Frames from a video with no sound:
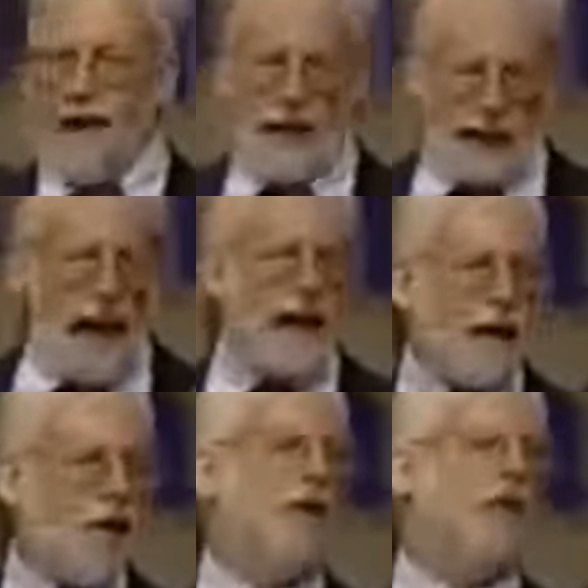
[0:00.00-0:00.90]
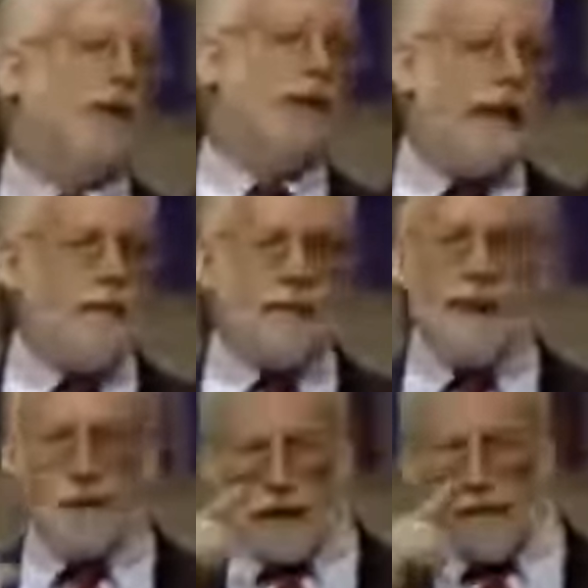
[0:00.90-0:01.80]
And the guy goes through the same
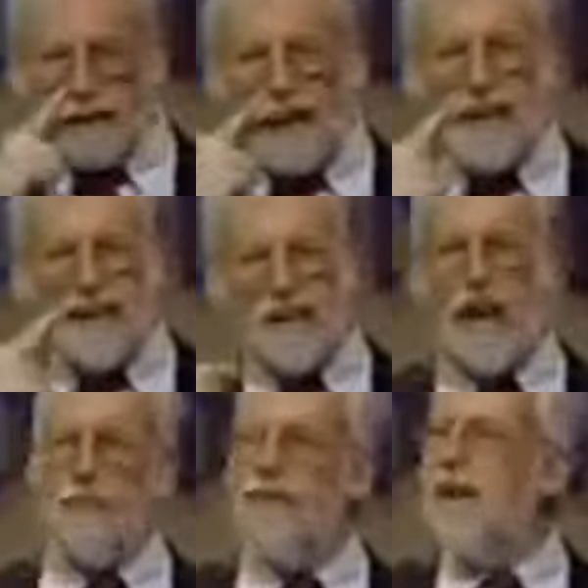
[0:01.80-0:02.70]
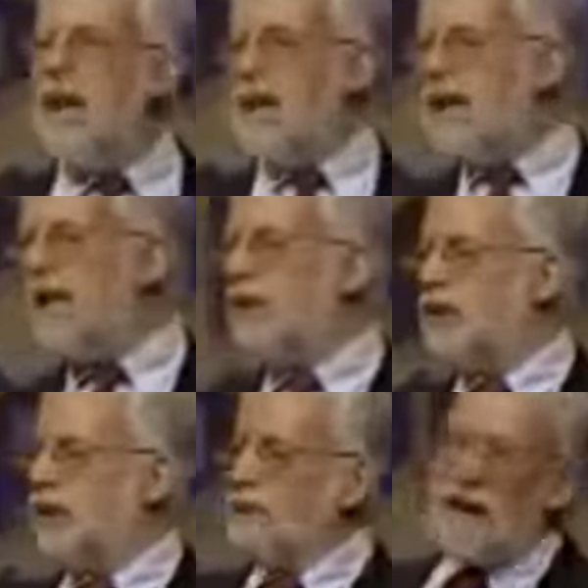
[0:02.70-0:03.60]
thing with him a second time. And then
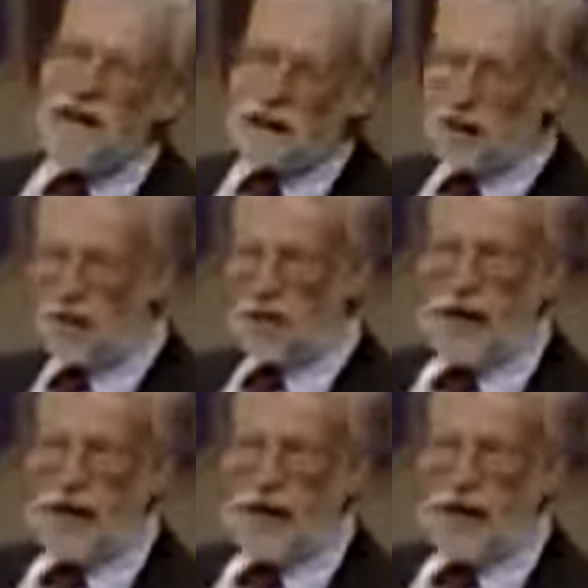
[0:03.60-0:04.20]
he's, he manages to